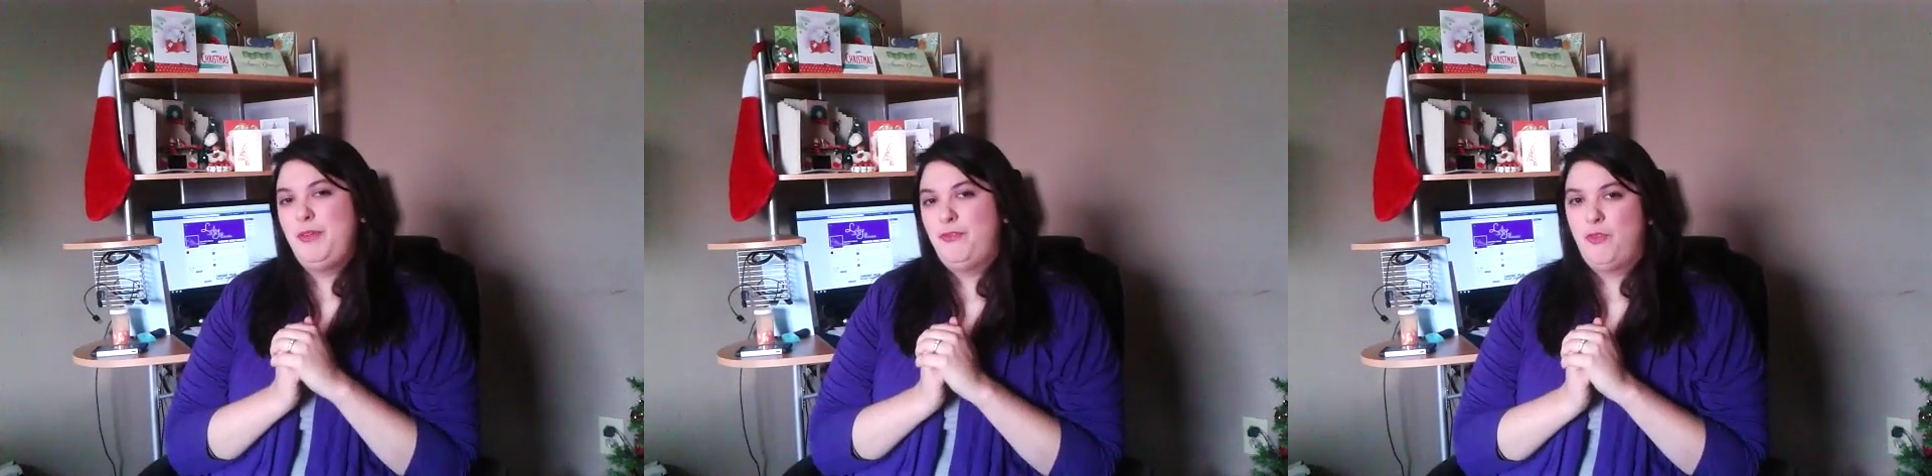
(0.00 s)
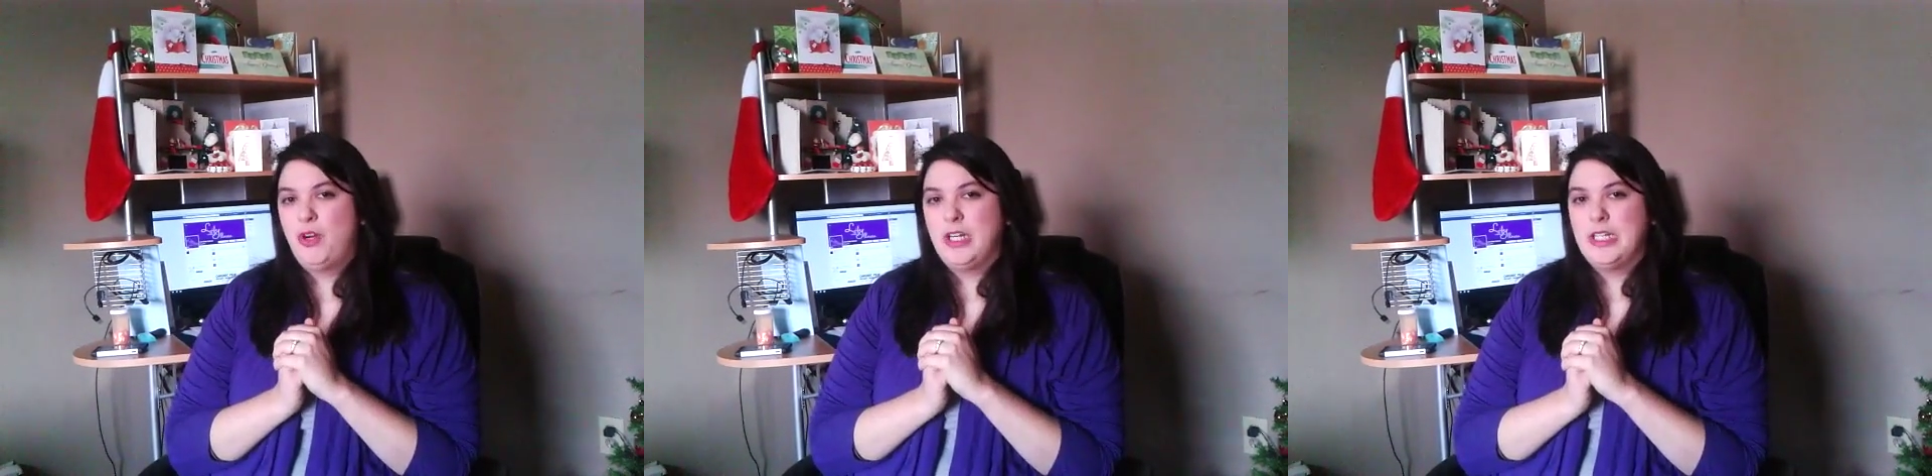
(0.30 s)

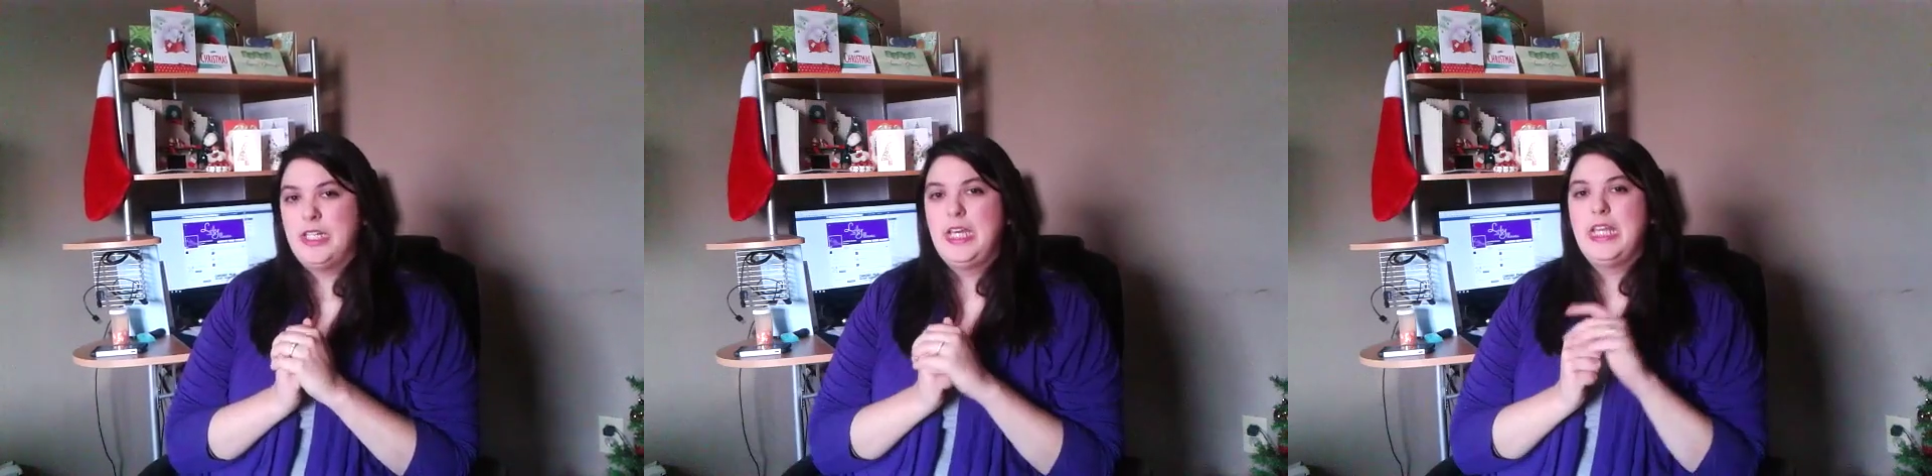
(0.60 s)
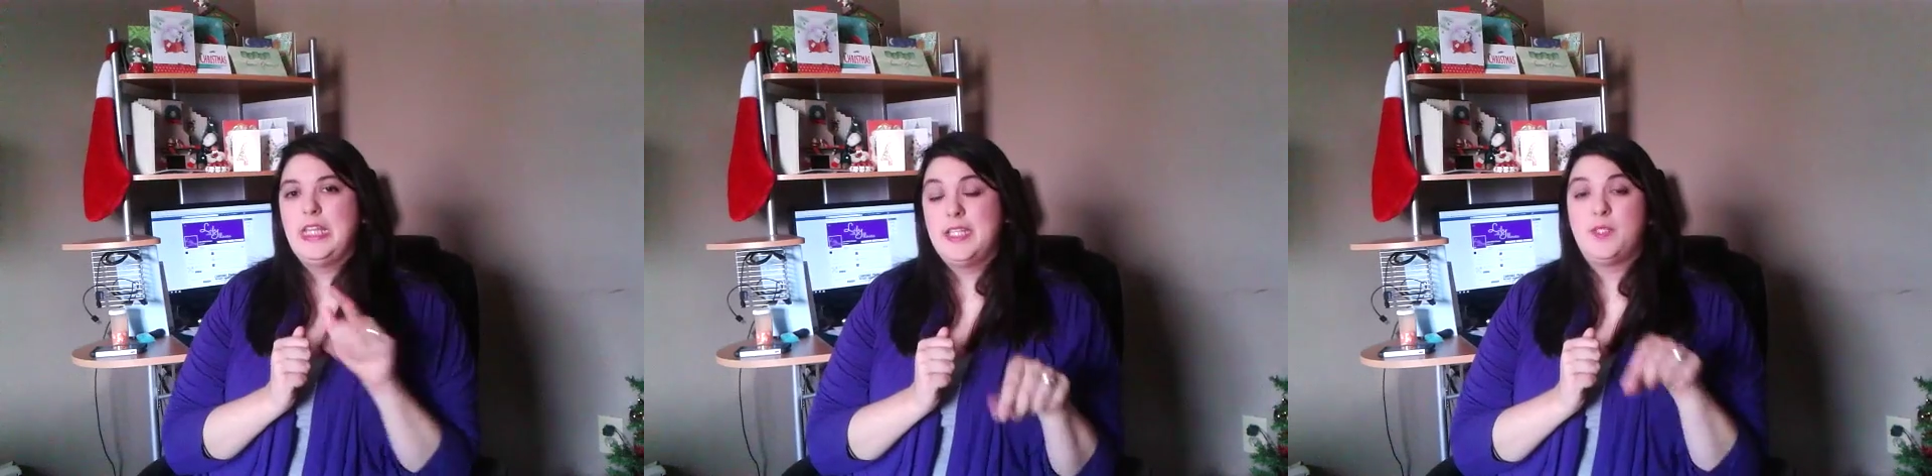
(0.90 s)
before,
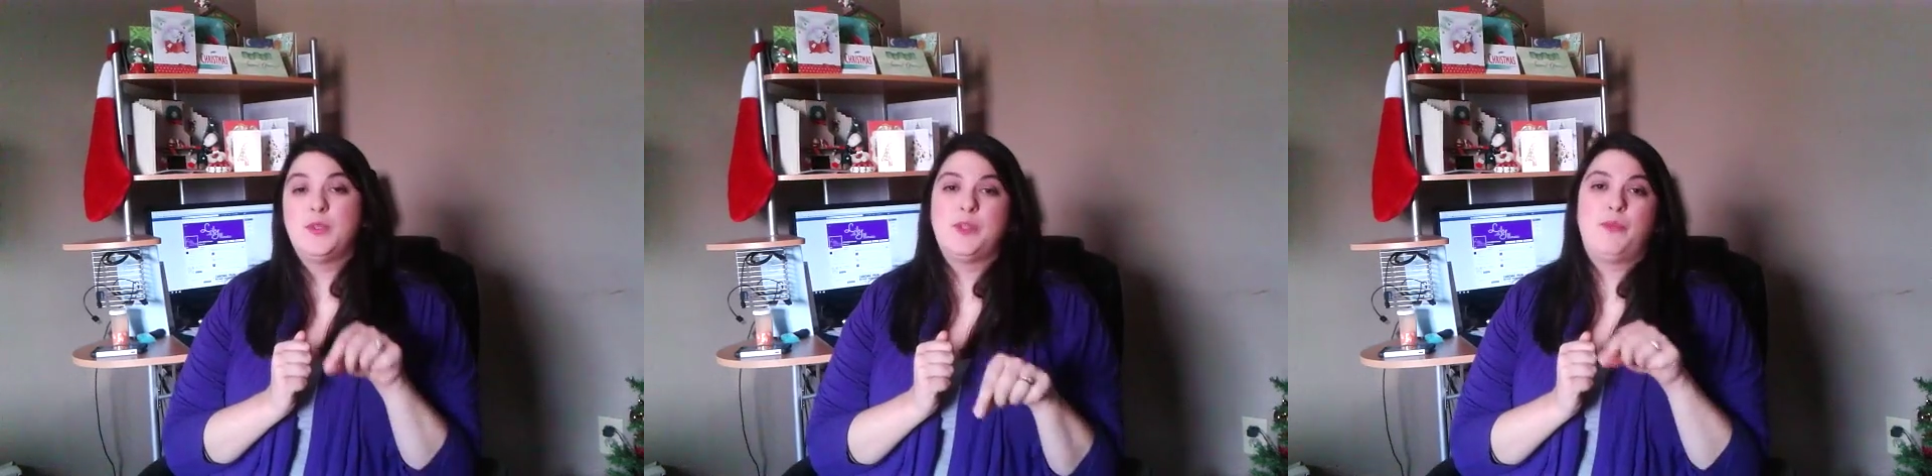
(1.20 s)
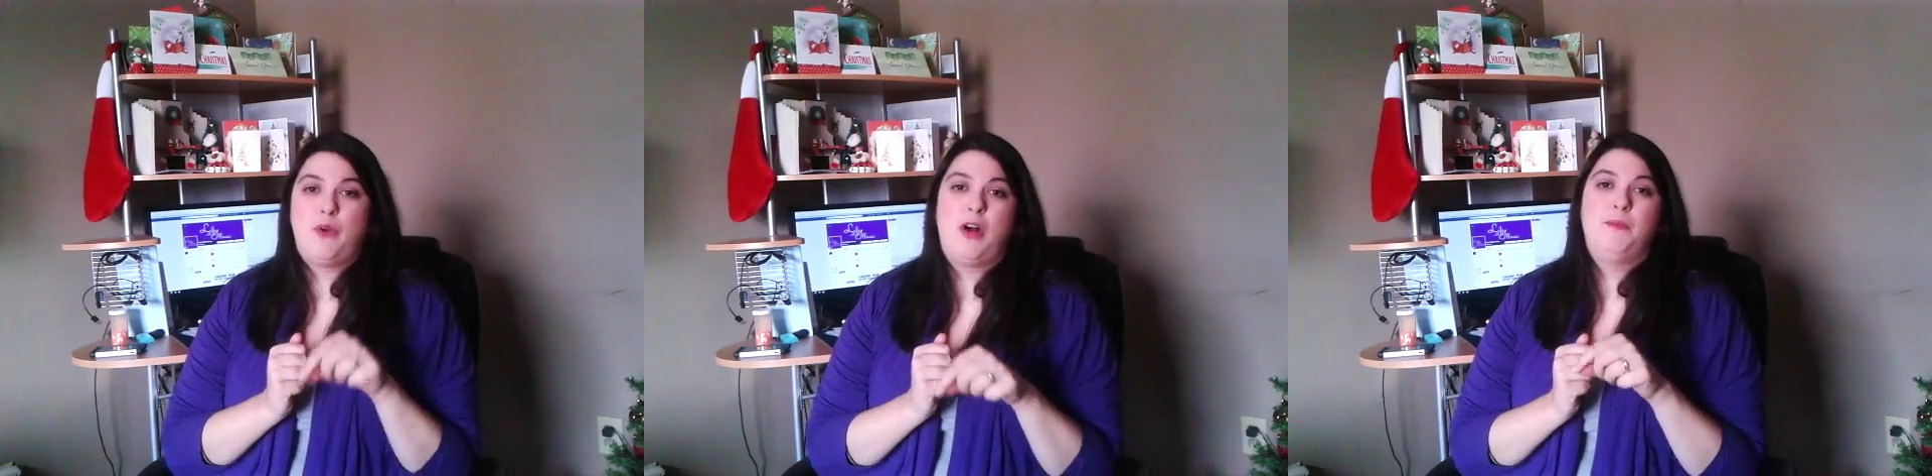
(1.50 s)
this was a
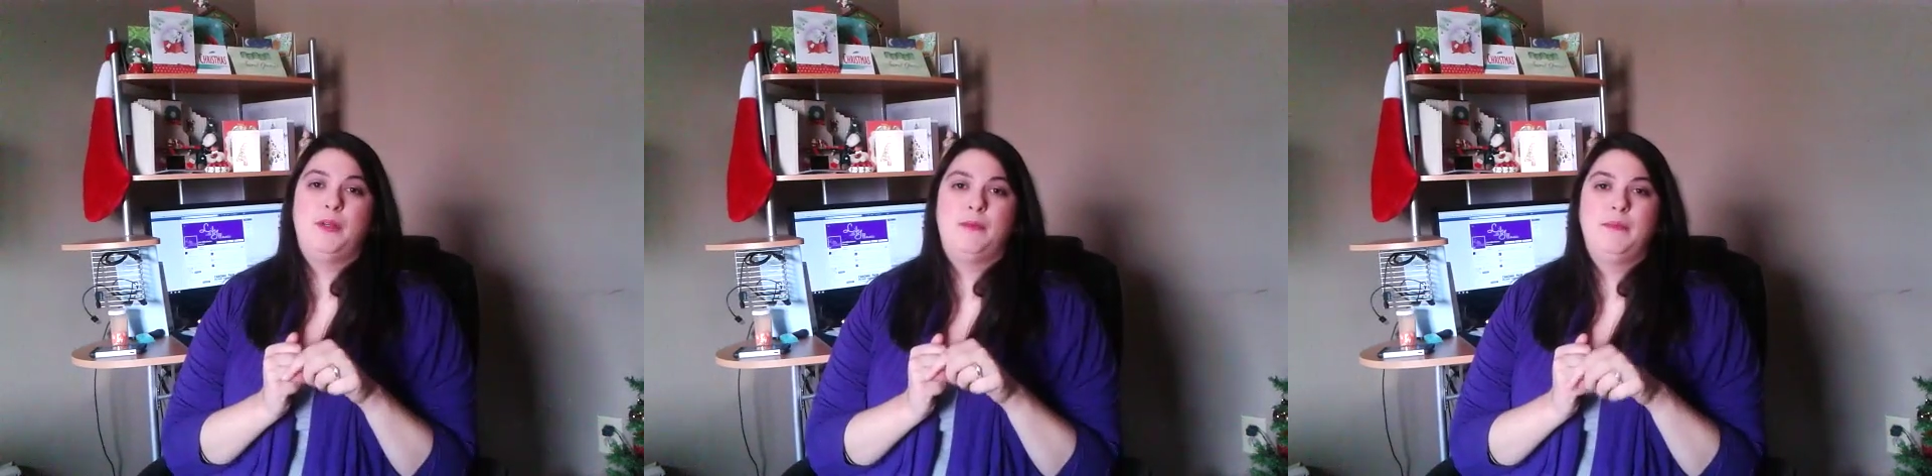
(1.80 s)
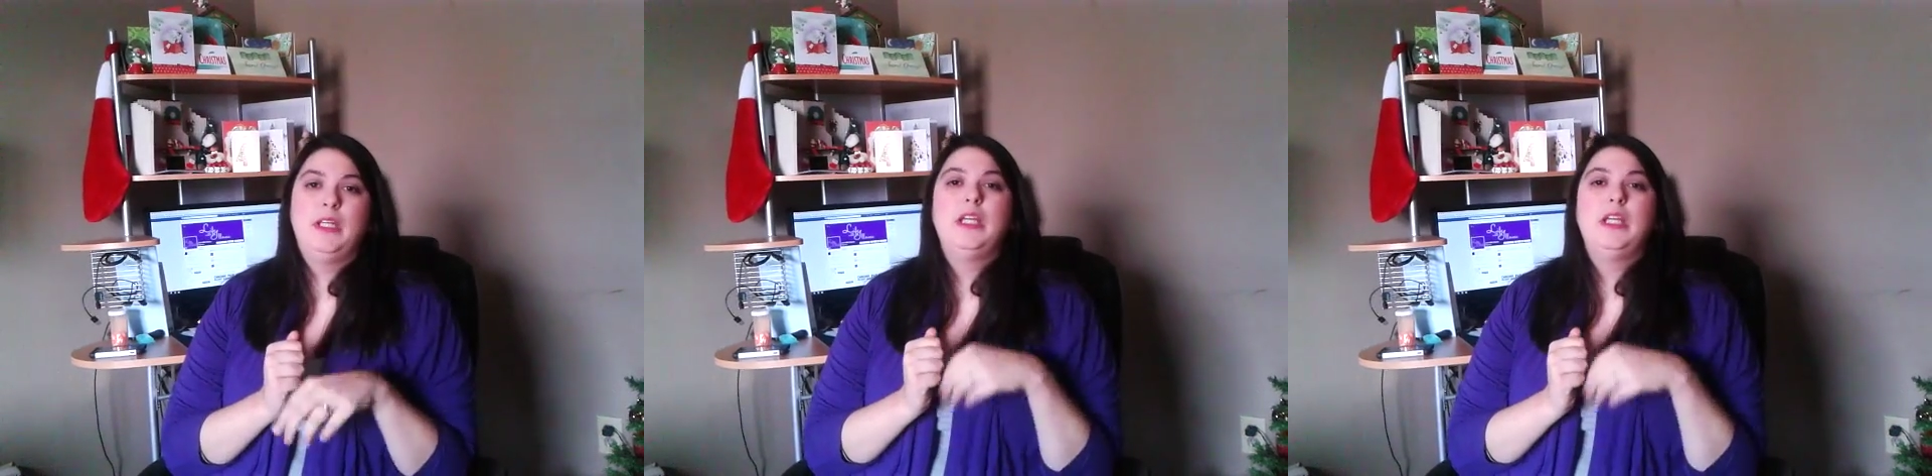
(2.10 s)
problem.